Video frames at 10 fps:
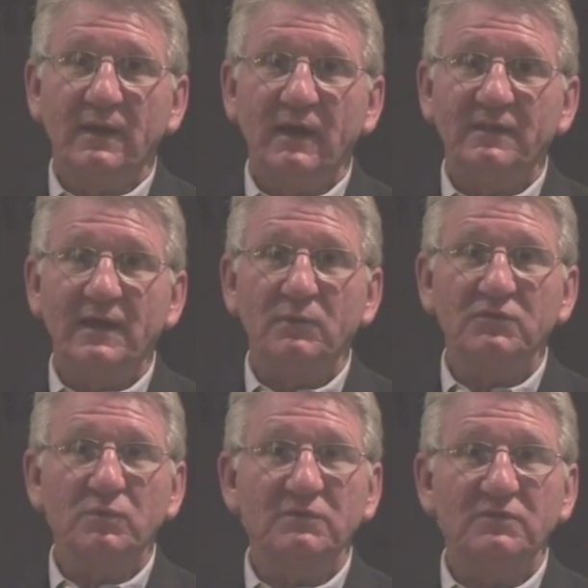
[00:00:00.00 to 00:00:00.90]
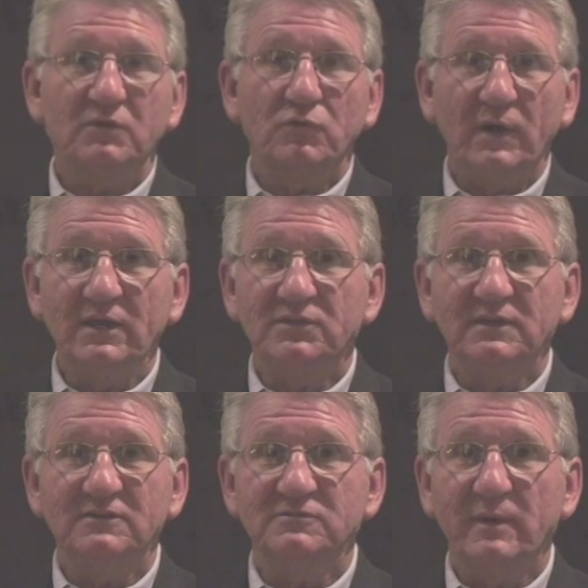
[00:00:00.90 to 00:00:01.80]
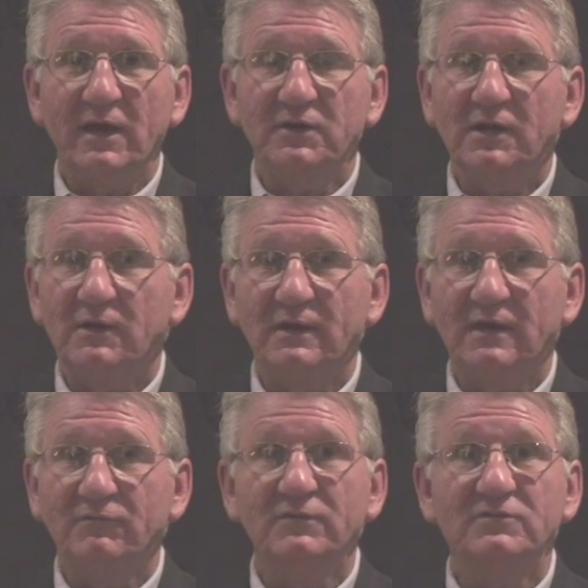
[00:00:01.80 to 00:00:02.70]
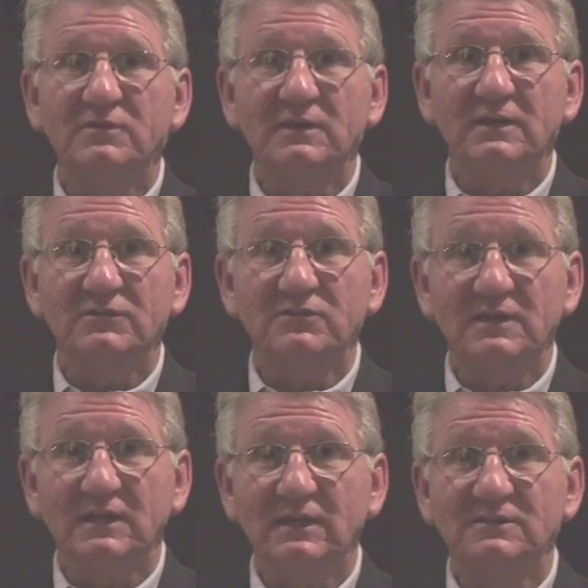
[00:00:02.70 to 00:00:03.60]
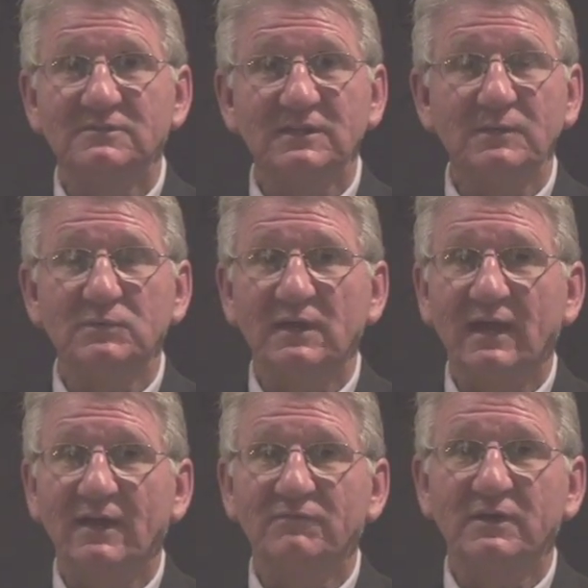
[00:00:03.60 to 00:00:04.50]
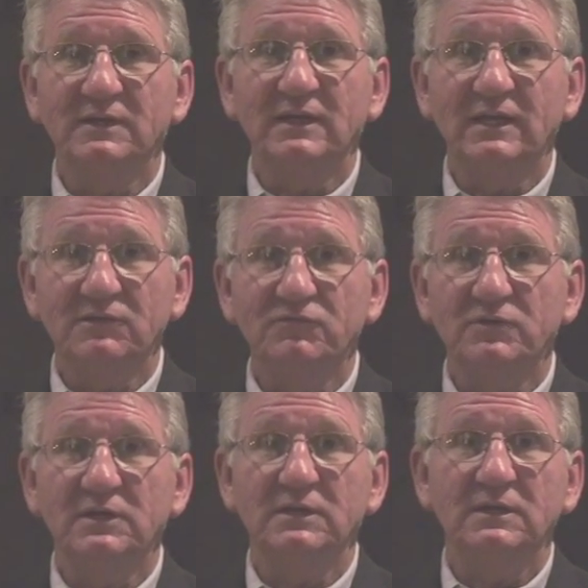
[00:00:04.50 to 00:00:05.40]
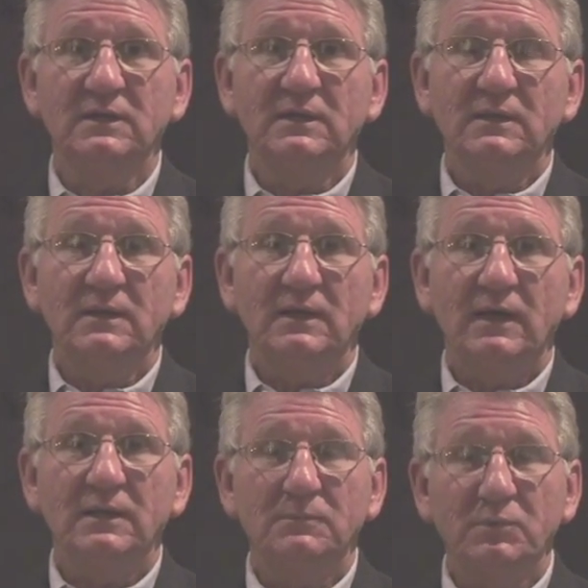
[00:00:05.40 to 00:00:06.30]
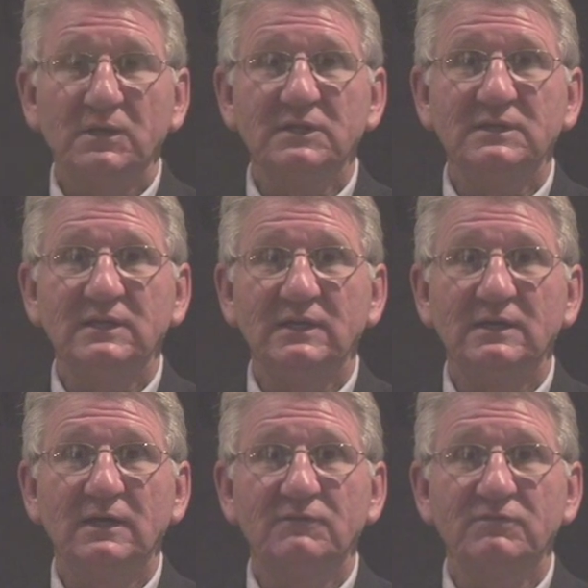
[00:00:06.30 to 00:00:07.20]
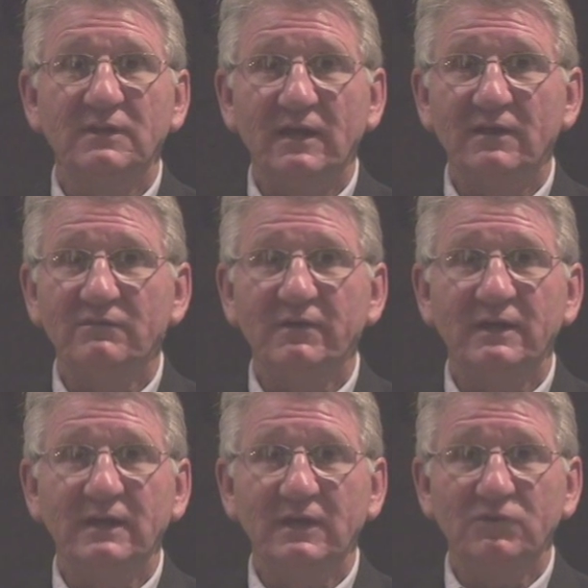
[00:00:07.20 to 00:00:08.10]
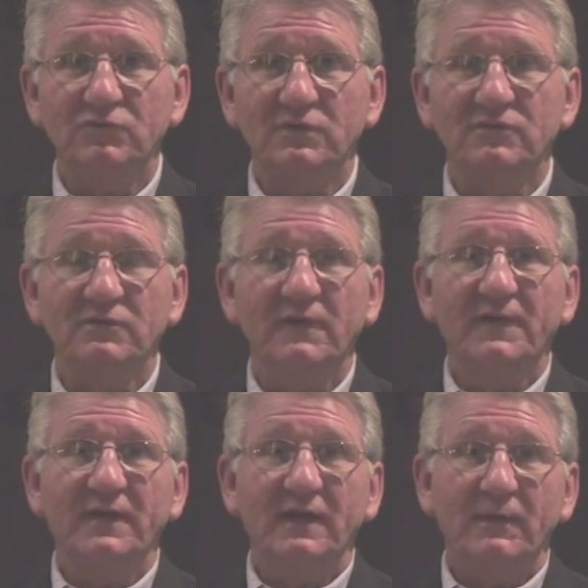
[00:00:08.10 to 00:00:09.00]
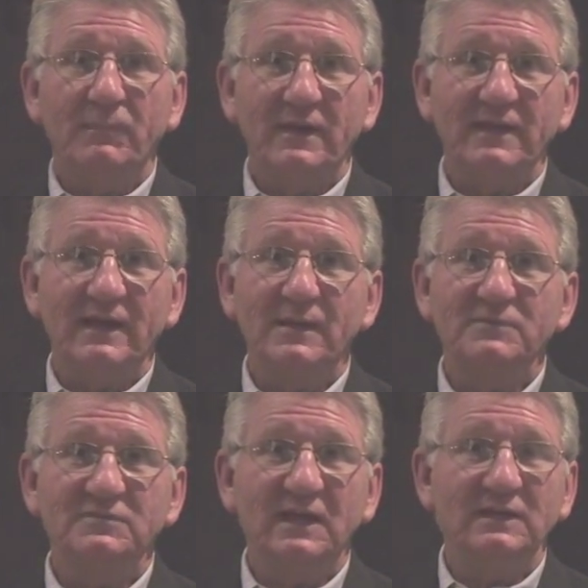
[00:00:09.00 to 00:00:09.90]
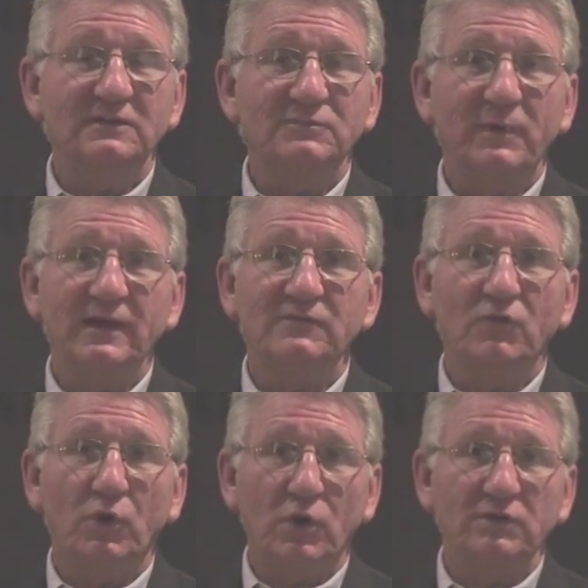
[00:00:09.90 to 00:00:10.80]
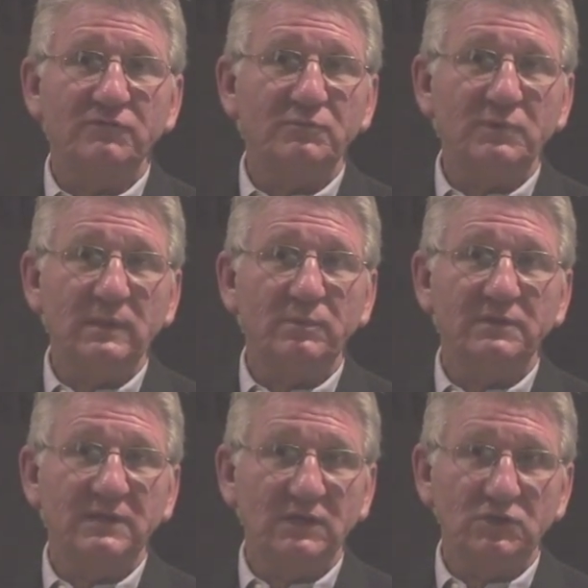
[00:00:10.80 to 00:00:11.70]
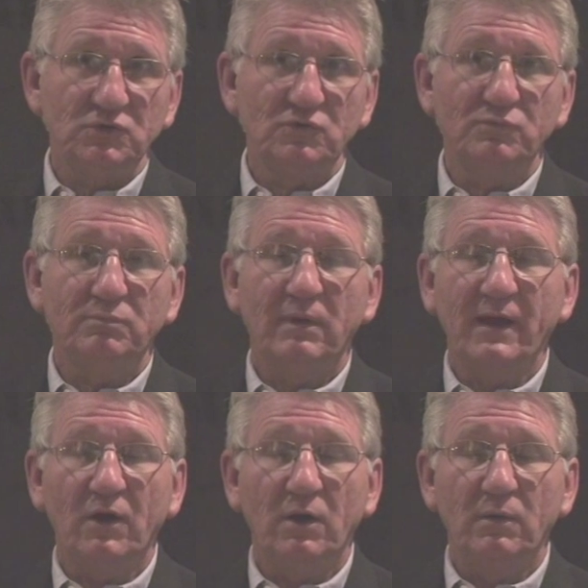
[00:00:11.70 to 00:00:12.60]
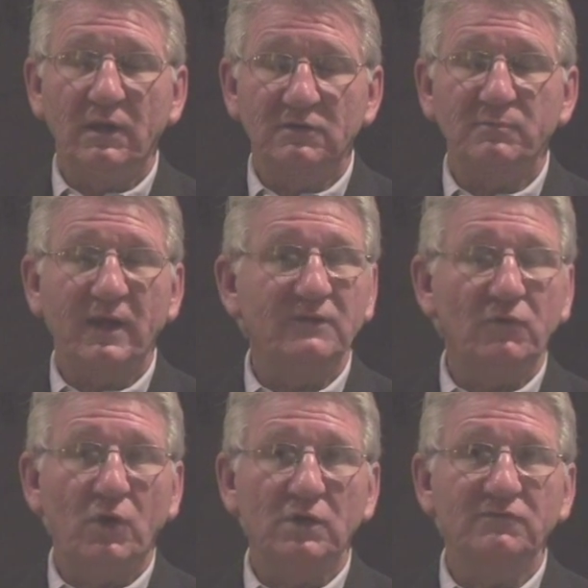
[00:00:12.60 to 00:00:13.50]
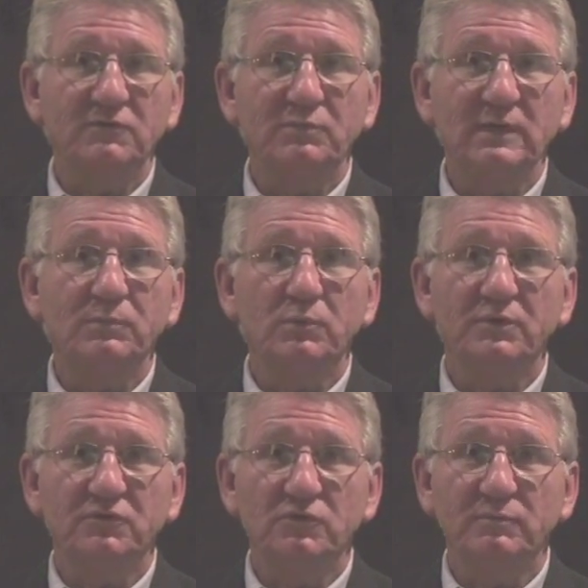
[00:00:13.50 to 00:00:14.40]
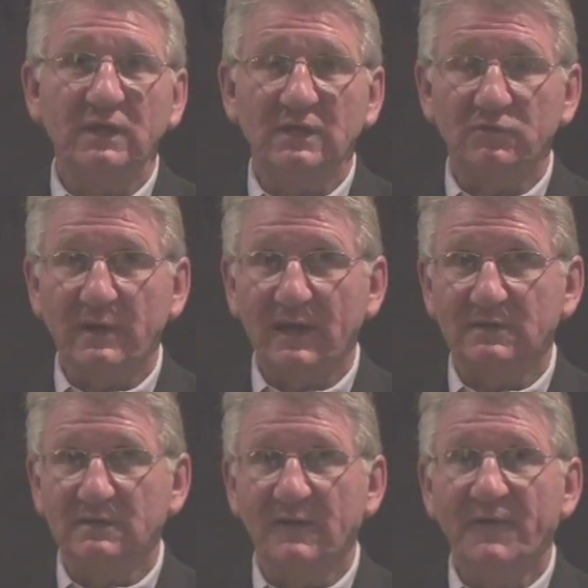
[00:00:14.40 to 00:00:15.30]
And that was one of the great things about Harry Evans, is that he seemed to have an ability of love and interest. By that I'm saying, in spite of all of the people that he knew, in spite of all of the people with whom he interacted,